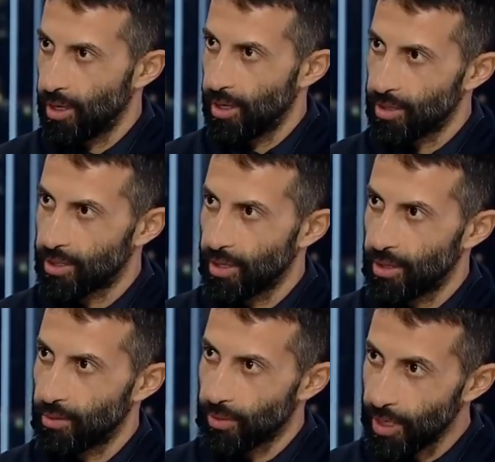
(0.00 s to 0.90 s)
It's
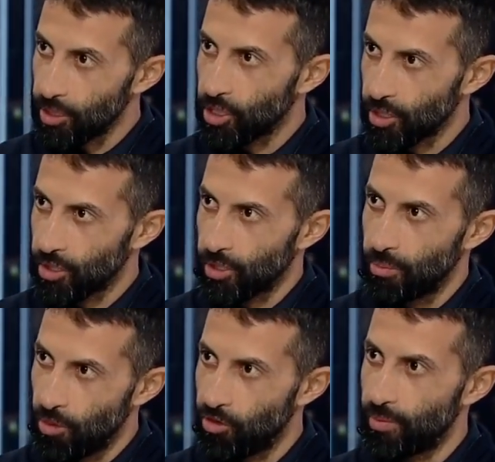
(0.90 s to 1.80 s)
a religious
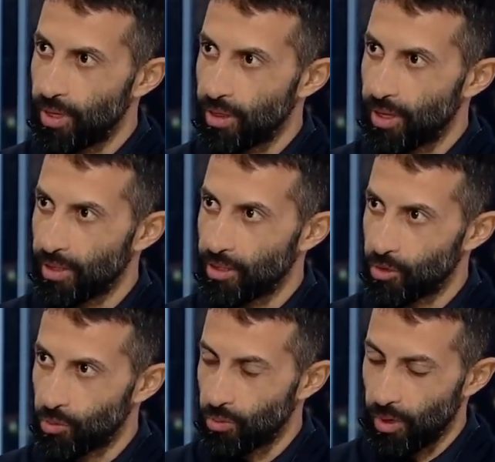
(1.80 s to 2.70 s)
movement that
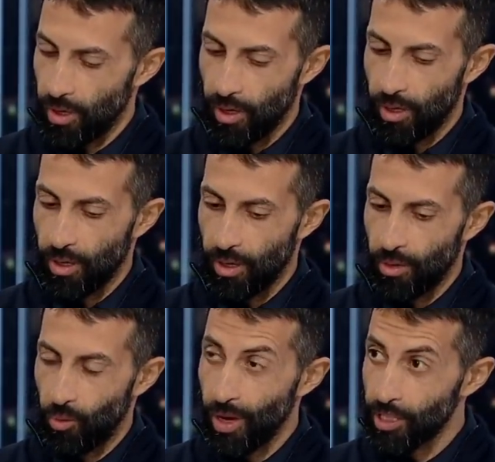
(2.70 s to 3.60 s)
is
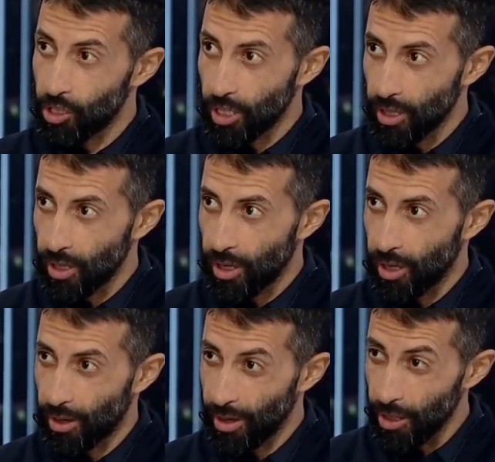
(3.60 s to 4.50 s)
waging
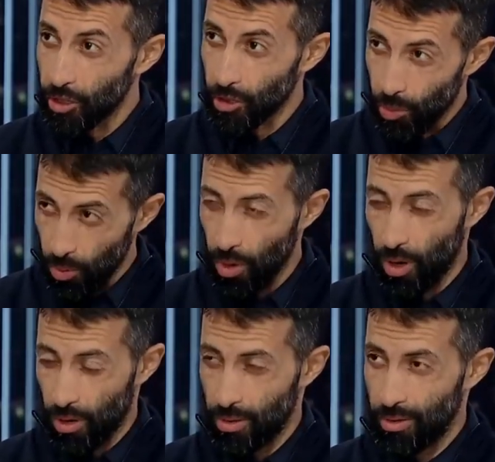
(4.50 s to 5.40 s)
a religious
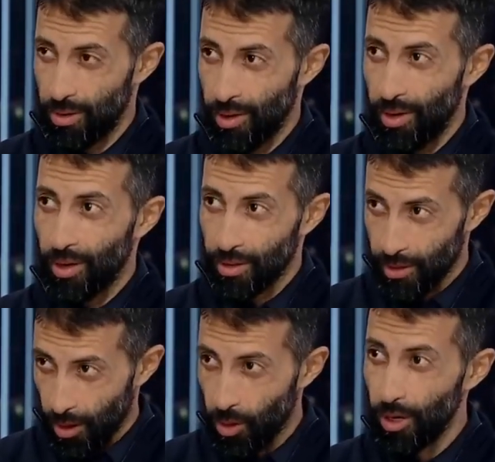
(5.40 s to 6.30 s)
war.
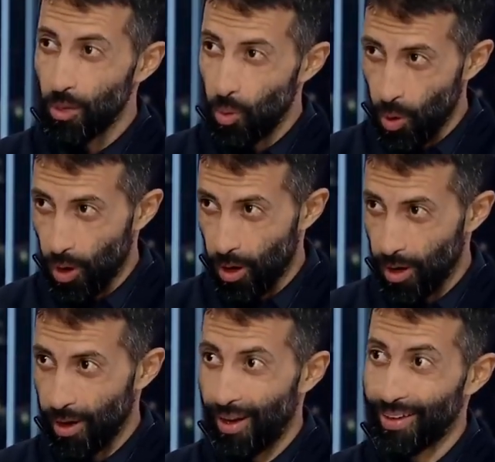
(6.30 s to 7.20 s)
It's a holy war
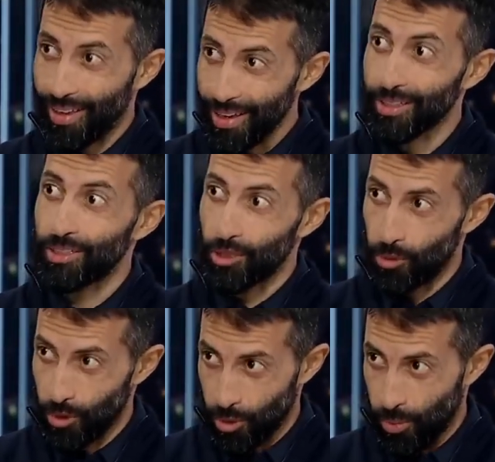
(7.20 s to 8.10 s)
against the
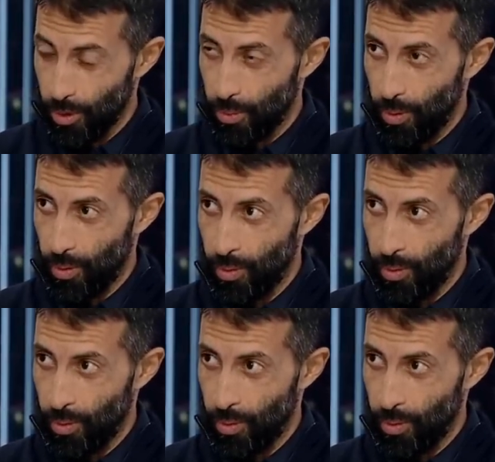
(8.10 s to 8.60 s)
Jewish people.